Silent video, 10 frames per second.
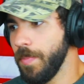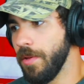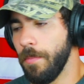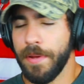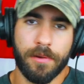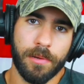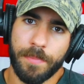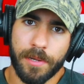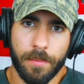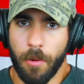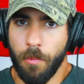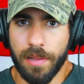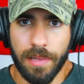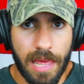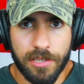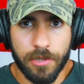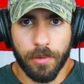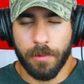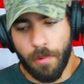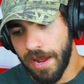you know, bicker and bicker about what led
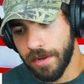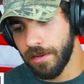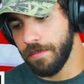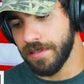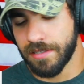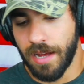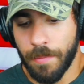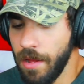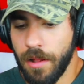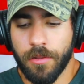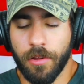to it, why it could have been stopped.